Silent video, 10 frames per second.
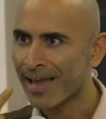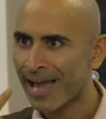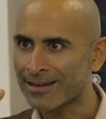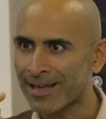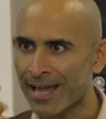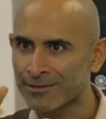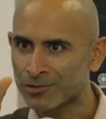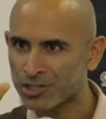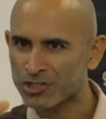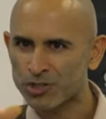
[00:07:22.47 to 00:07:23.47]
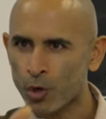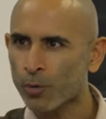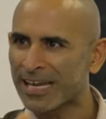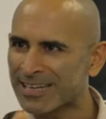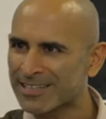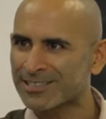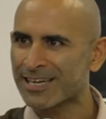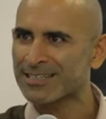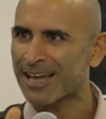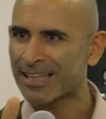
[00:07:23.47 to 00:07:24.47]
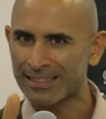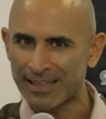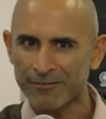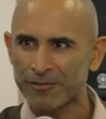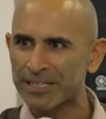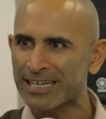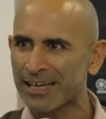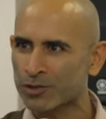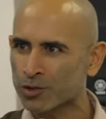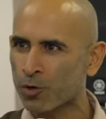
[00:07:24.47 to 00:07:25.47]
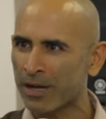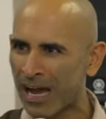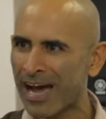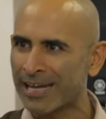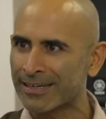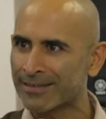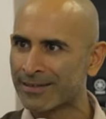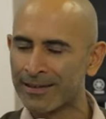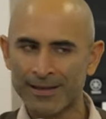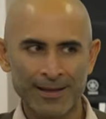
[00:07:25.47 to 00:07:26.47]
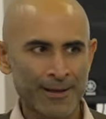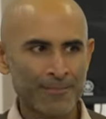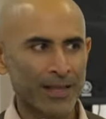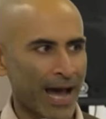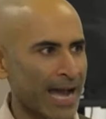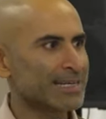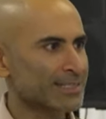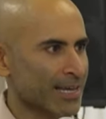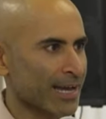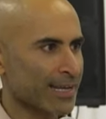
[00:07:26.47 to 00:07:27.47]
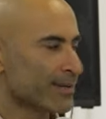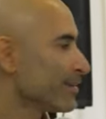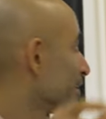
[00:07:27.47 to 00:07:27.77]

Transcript: and, and just so innocent and lovely and so kind, I decided